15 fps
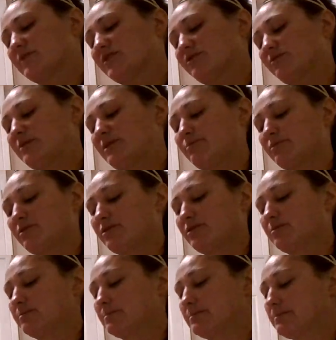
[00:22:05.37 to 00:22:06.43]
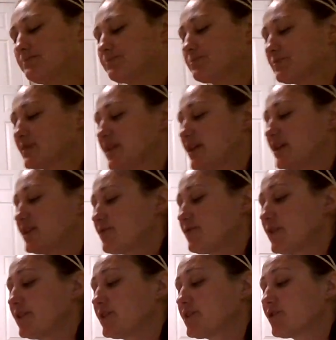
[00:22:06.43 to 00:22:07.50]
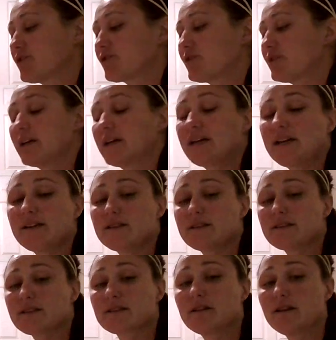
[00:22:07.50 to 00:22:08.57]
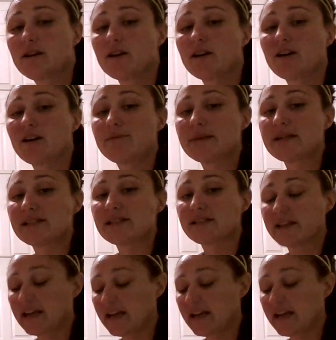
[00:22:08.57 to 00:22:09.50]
Remember, it's fun to create a mess on